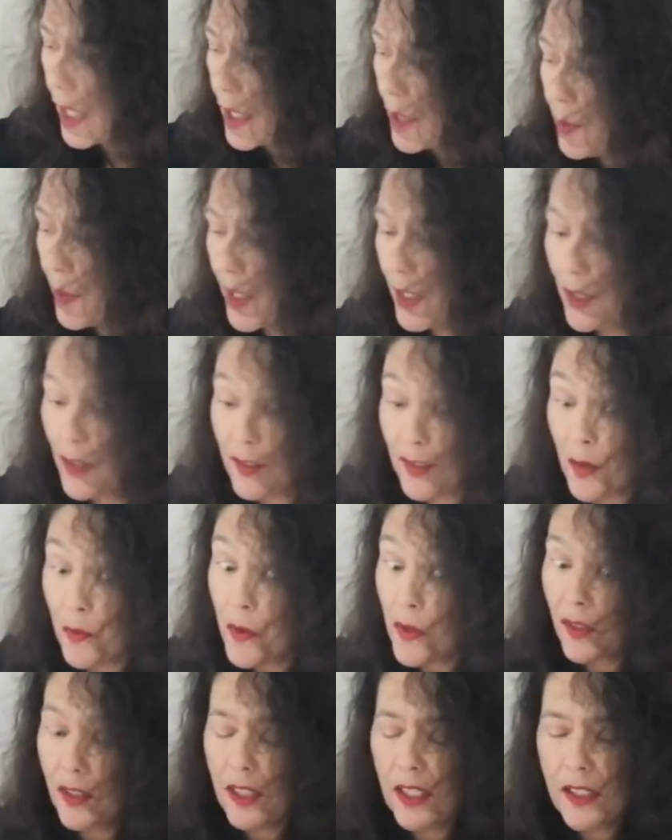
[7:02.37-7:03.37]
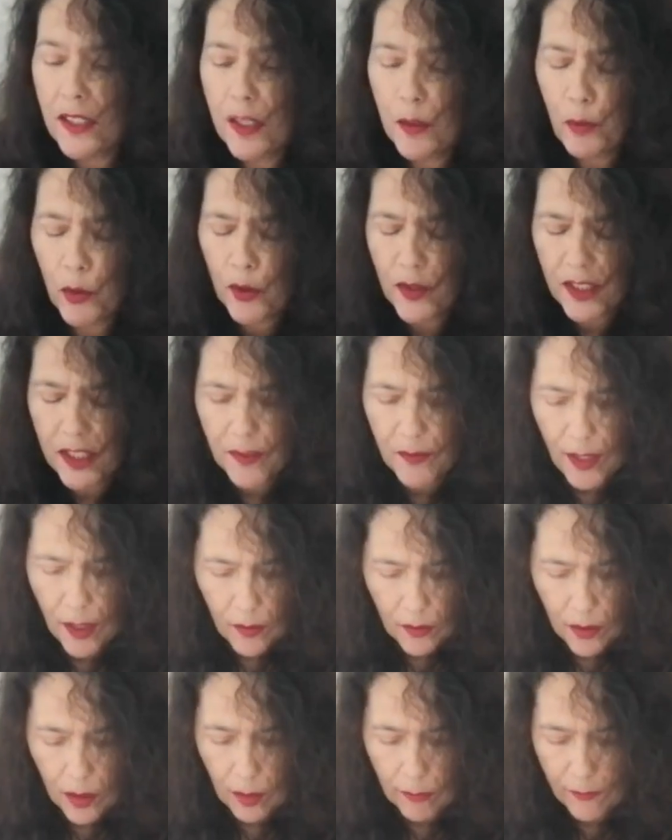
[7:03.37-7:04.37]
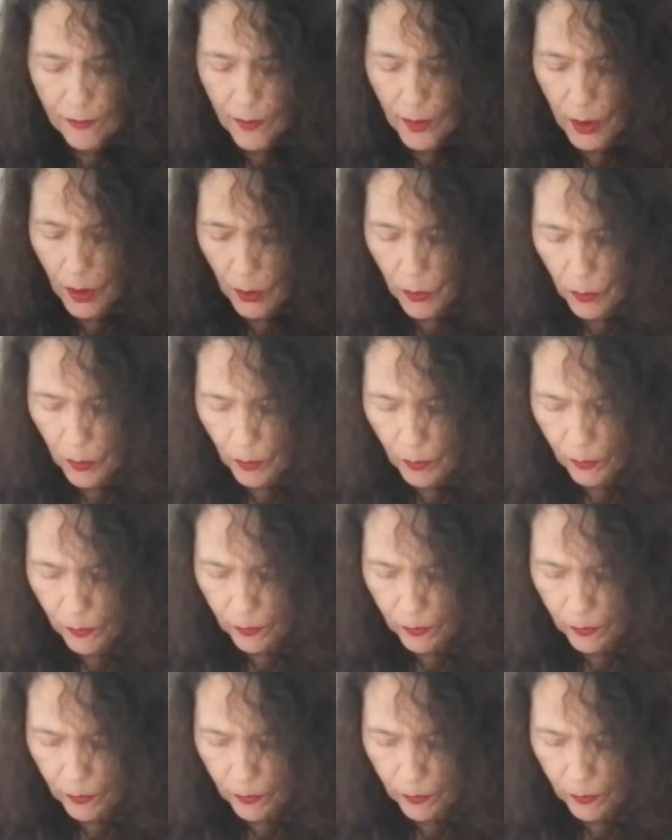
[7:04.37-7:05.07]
anyway, so what is the positive outcome for you?